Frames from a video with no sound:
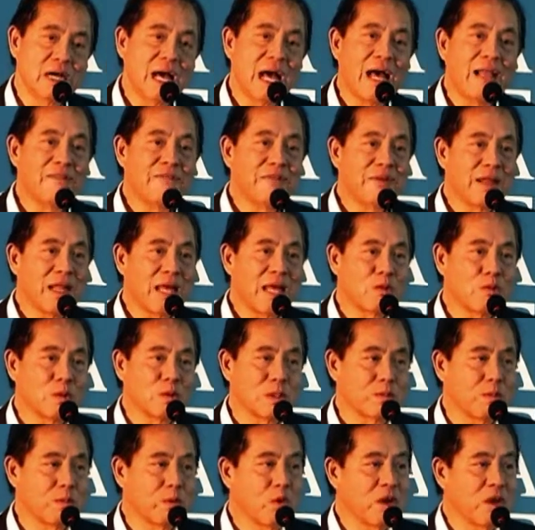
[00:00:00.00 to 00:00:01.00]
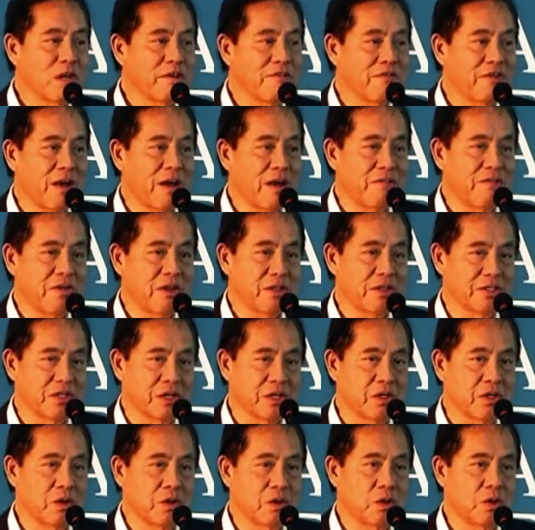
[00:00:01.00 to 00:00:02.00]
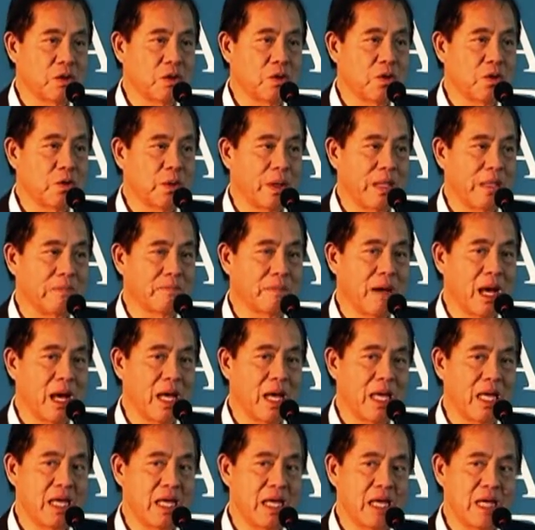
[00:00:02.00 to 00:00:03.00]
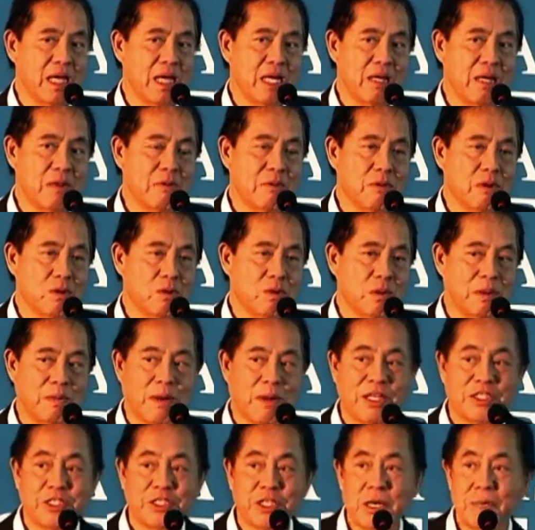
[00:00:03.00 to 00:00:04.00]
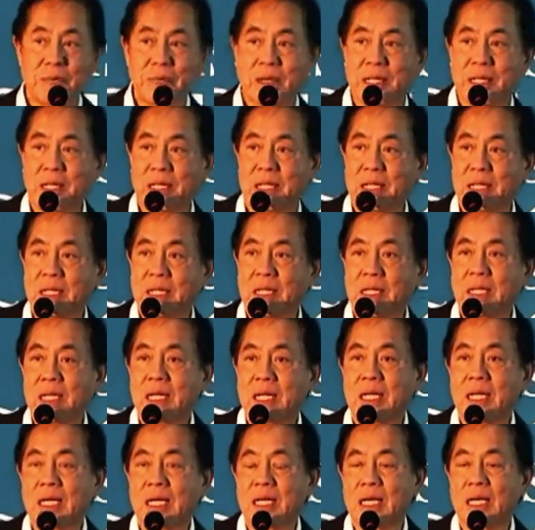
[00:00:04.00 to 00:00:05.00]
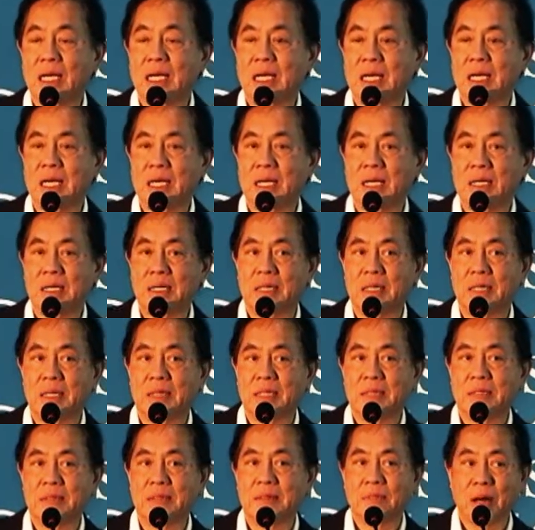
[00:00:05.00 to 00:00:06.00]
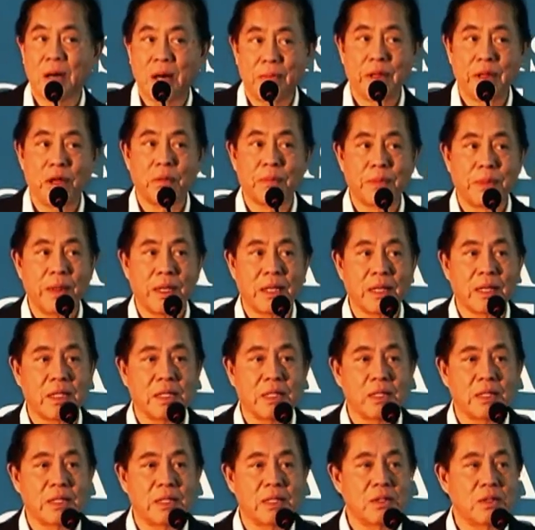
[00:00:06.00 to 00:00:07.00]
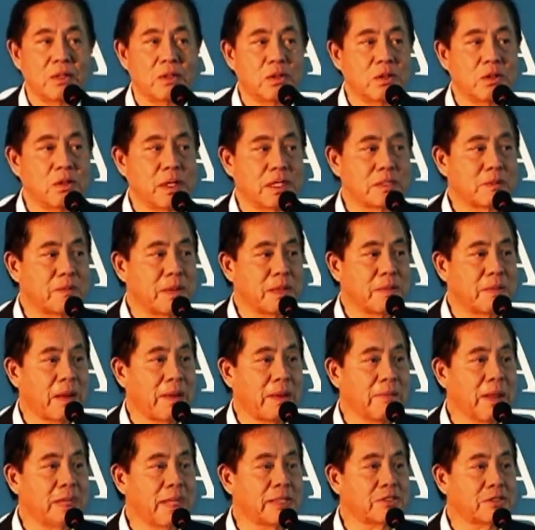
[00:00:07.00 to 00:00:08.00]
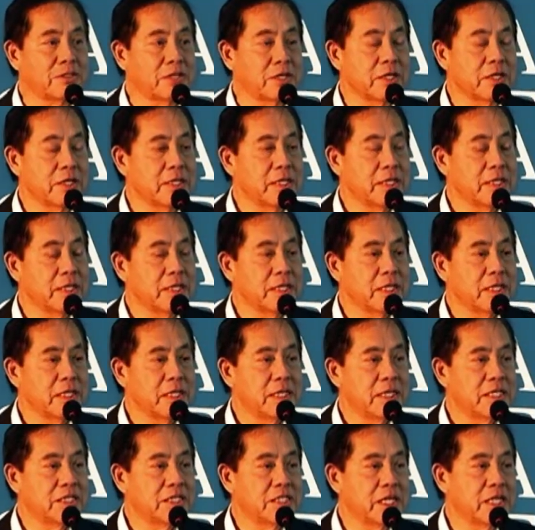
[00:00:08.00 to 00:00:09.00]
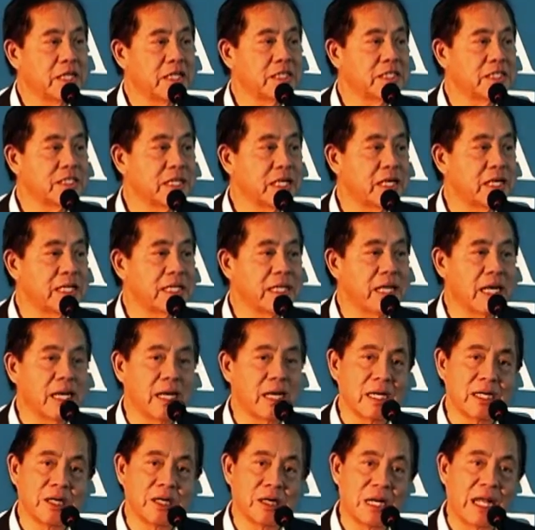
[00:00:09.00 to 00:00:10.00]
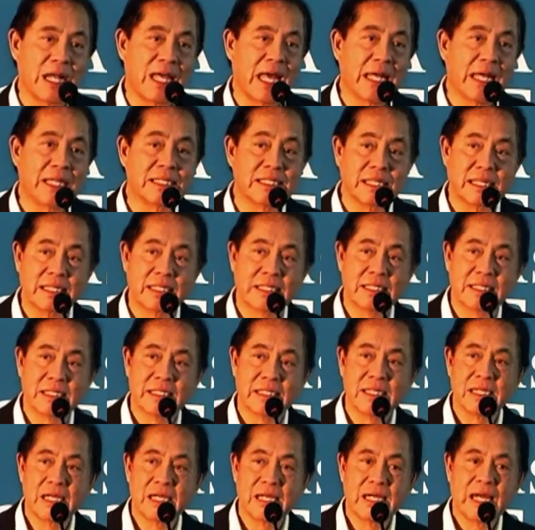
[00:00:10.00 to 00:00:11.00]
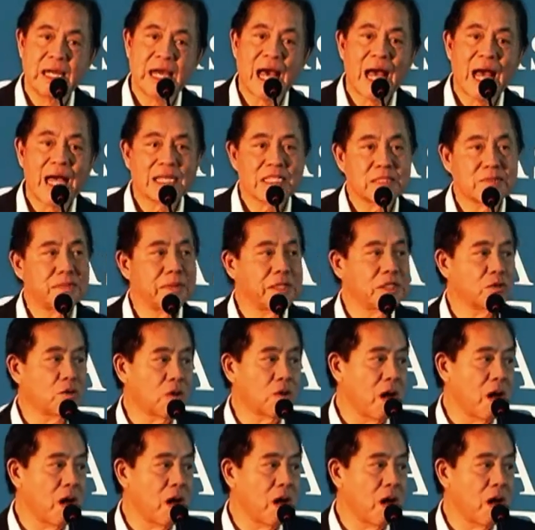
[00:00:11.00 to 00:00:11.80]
Alpha Land was born 5 years ago when my chairman, Bobby Umpin, who has been my mentor since in the early 80s, asked me to